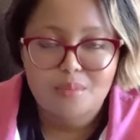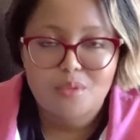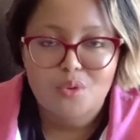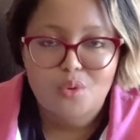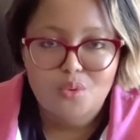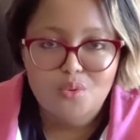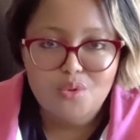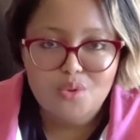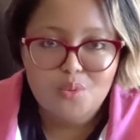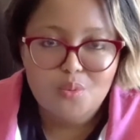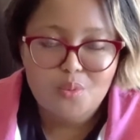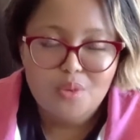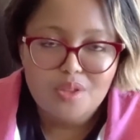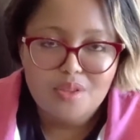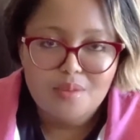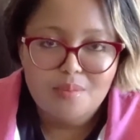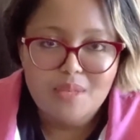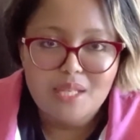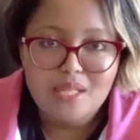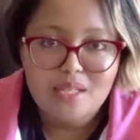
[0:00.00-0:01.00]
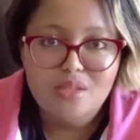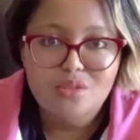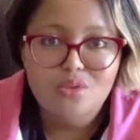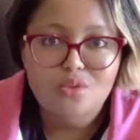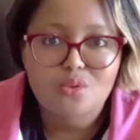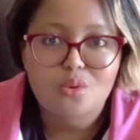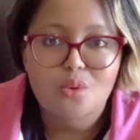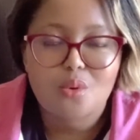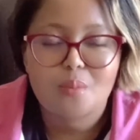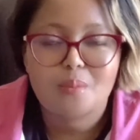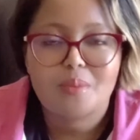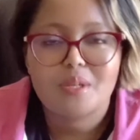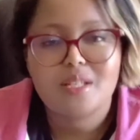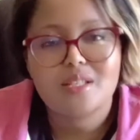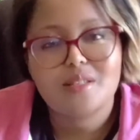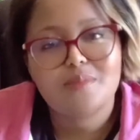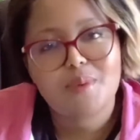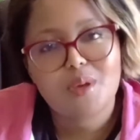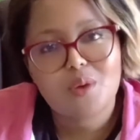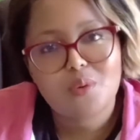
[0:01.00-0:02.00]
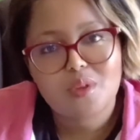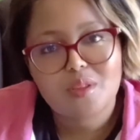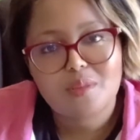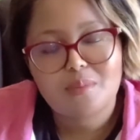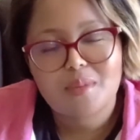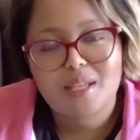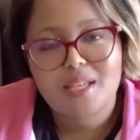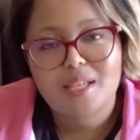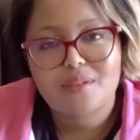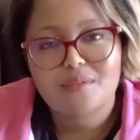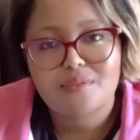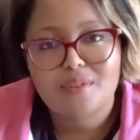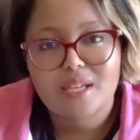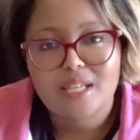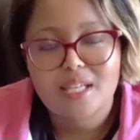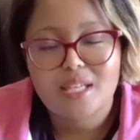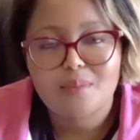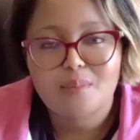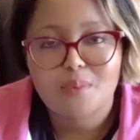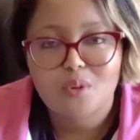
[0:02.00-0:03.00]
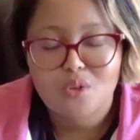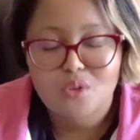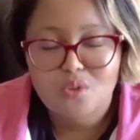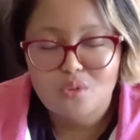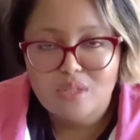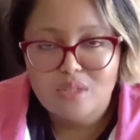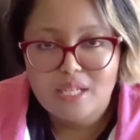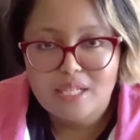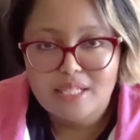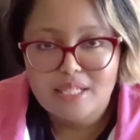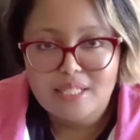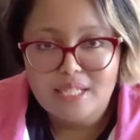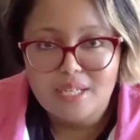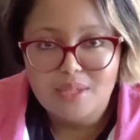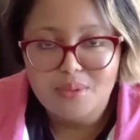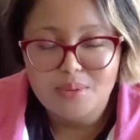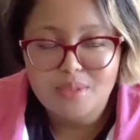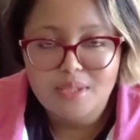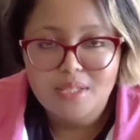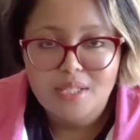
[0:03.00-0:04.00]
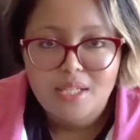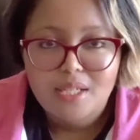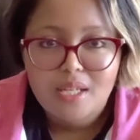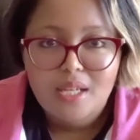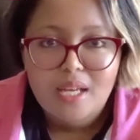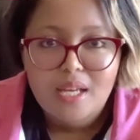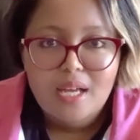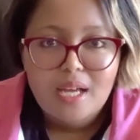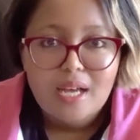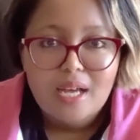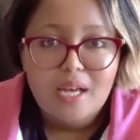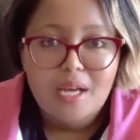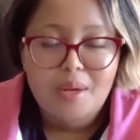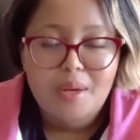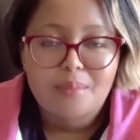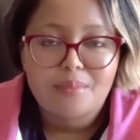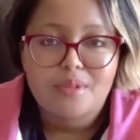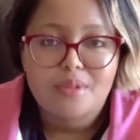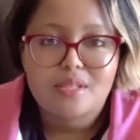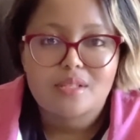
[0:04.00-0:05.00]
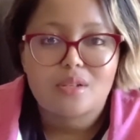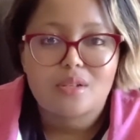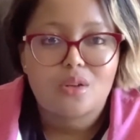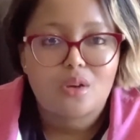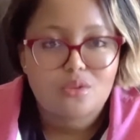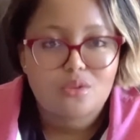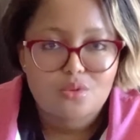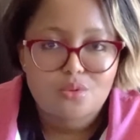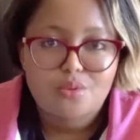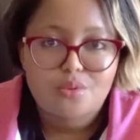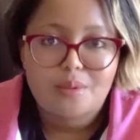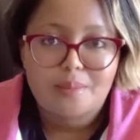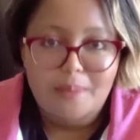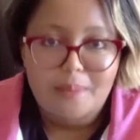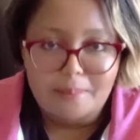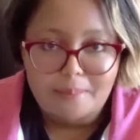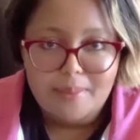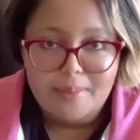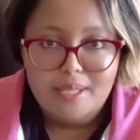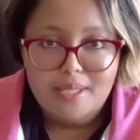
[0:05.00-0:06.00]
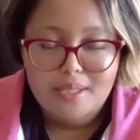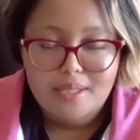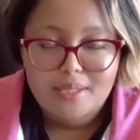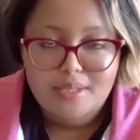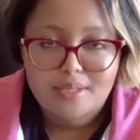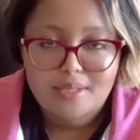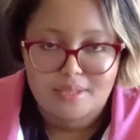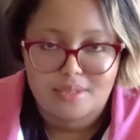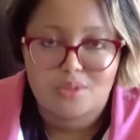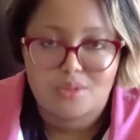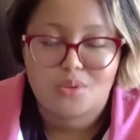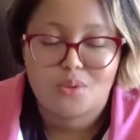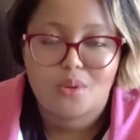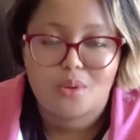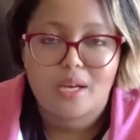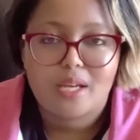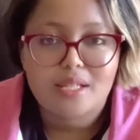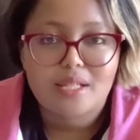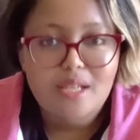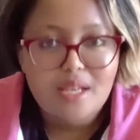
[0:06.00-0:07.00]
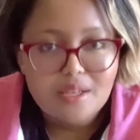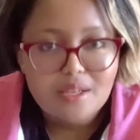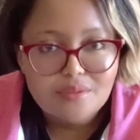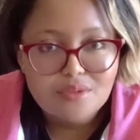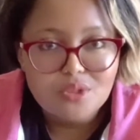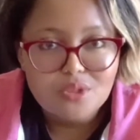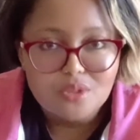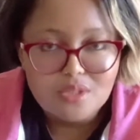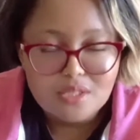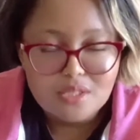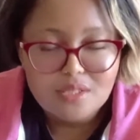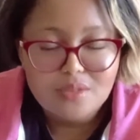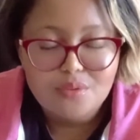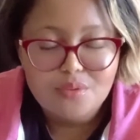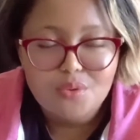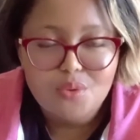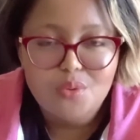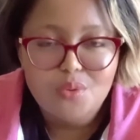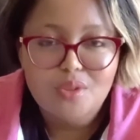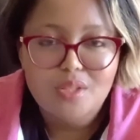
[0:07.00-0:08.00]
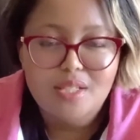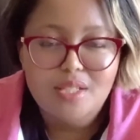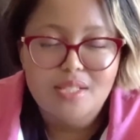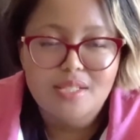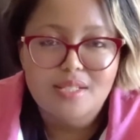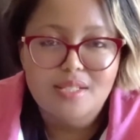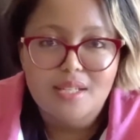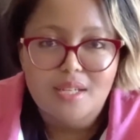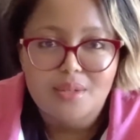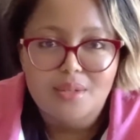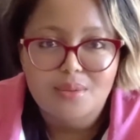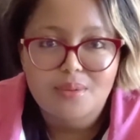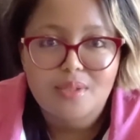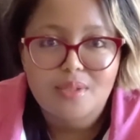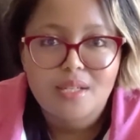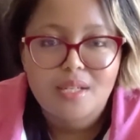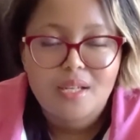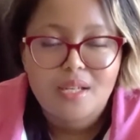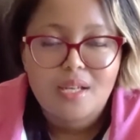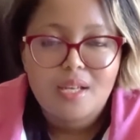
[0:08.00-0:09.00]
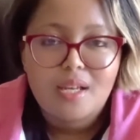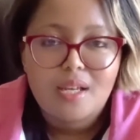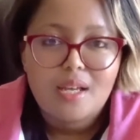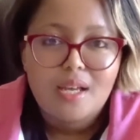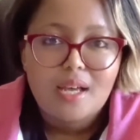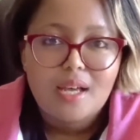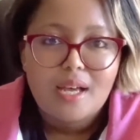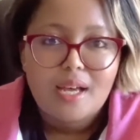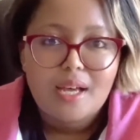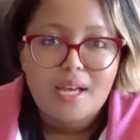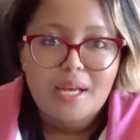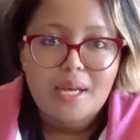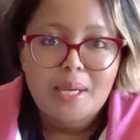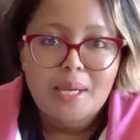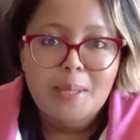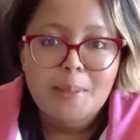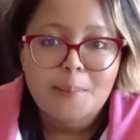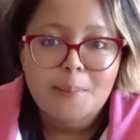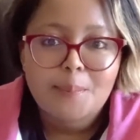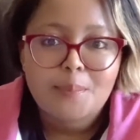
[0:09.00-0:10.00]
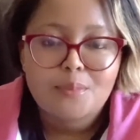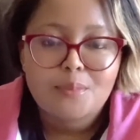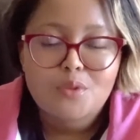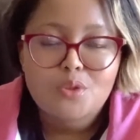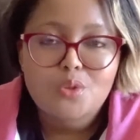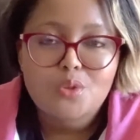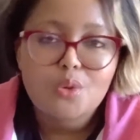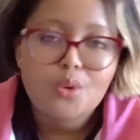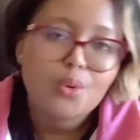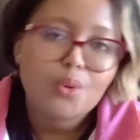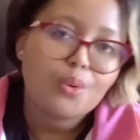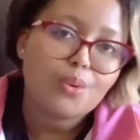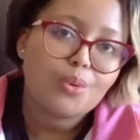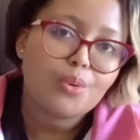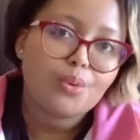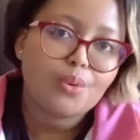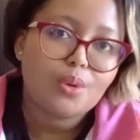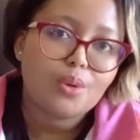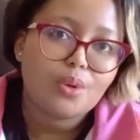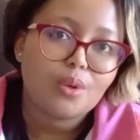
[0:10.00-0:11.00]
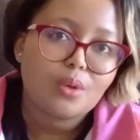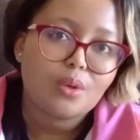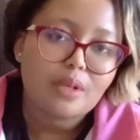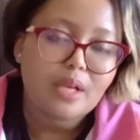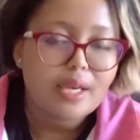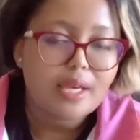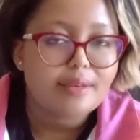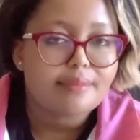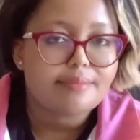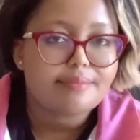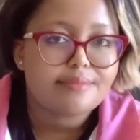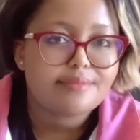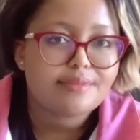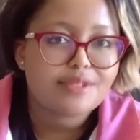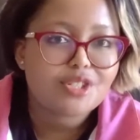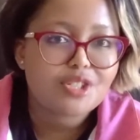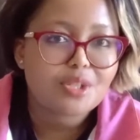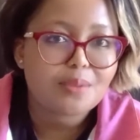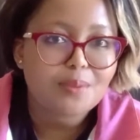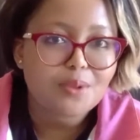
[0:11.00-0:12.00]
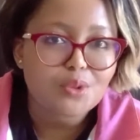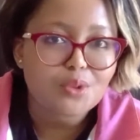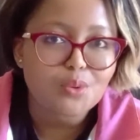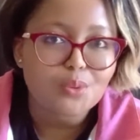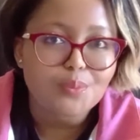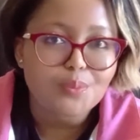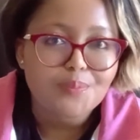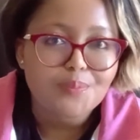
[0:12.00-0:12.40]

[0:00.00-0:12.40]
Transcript: notes with me so please bear with me if I keep on looking down um, there's a lot to remember so I have jotted a few things down um, so okay Shipito